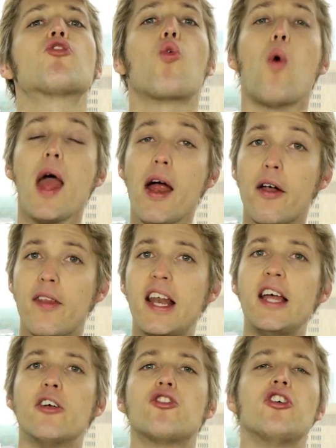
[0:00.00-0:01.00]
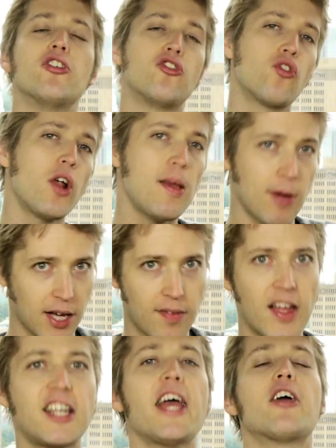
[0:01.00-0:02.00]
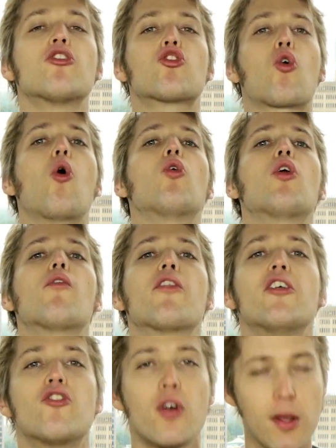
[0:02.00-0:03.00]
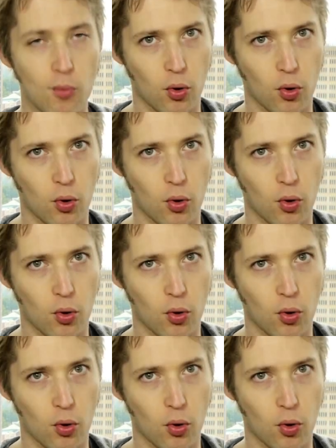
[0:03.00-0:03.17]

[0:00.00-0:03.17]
aware that he or she is dreaming, and they take control over the dream